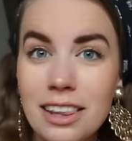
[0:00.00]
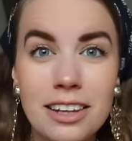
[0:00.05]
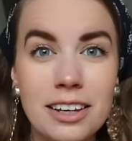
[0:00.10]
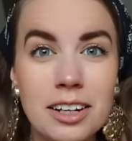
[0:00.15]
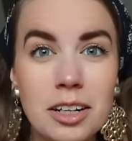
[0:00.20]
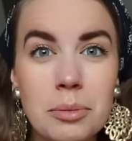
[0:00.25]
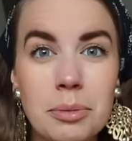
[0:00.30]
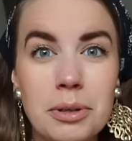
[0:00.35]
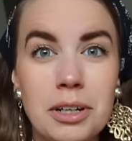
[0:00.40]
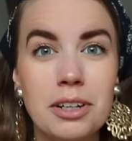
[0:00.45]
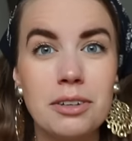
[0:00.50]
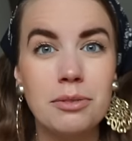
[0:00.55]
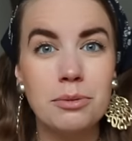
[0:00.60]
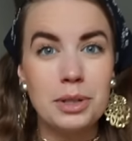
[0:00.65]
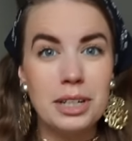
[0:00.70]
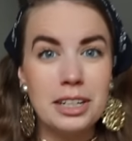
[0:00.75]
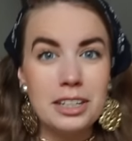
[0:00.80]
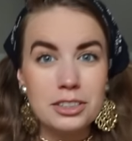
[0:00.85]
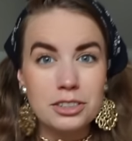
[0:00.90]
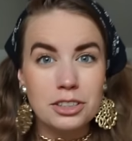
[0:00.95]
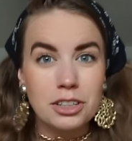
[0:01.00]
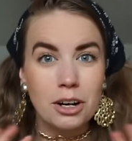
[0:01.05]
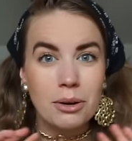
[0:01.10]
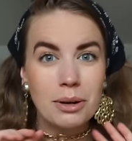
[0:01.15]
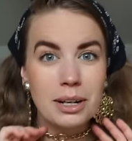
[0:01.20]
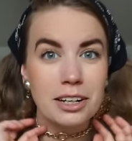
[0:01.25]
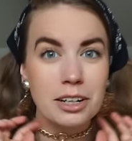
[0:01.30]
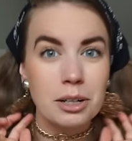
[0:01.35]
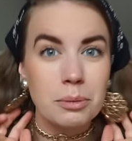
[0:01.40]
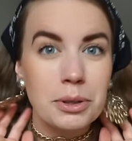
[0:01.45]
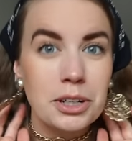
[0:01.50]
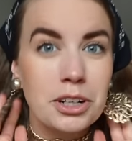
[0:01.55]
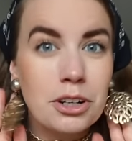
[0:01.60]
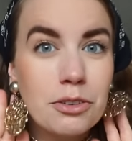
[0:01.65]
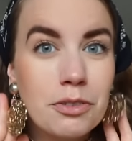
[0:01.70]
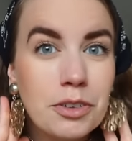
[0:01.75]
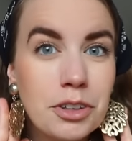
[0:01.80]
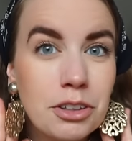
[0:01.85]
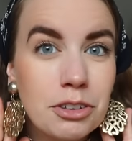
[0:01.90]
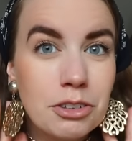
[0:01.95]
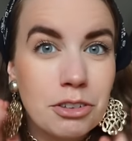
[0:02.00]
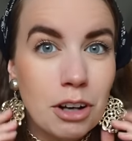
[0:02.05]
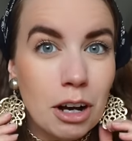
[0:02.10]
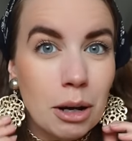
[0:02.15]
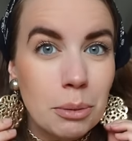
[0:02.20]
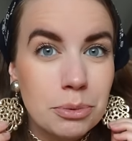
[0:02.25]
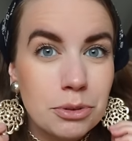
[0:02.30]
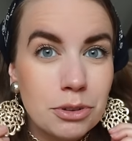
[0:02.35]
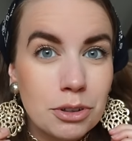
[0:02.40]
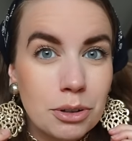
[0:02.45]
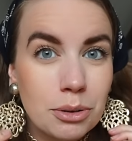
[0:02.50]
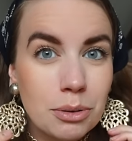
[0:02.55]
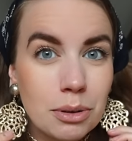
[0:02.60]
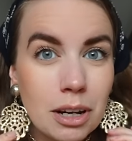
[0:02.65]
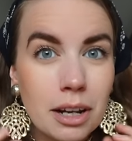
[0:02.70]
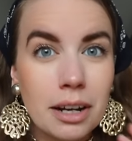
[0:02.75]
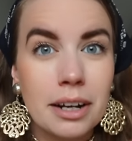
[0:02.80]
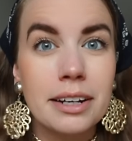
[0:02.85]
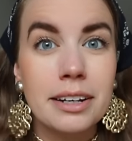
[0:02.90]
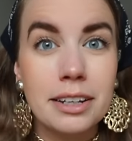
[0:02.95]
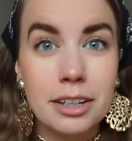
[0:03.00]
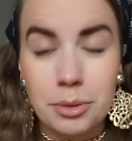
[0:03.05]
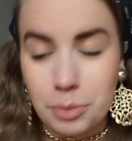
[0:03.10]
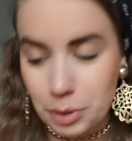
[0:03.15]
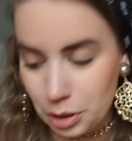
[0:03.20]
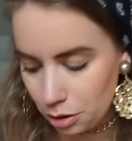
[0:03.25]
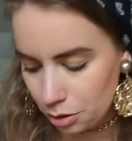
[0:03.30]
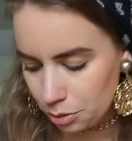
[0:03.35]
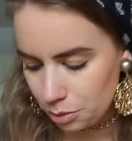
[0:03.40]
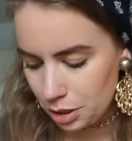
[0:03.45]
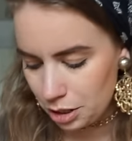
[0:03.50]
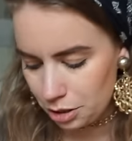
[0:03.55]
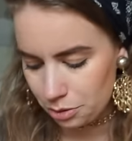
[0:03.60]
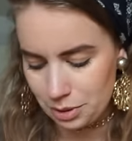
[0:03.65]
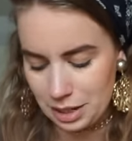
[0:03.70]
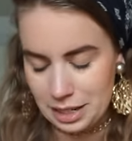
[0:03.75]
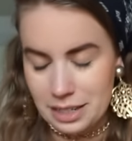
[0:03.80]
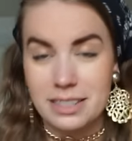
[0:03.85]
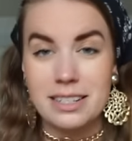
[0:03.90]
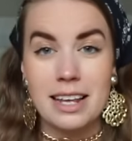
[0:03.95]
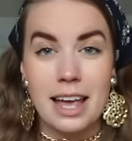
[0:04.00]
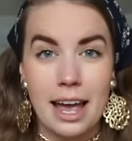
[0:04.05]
A little bit. We need to go a little bit over the top. So, like, here we go. Earrings.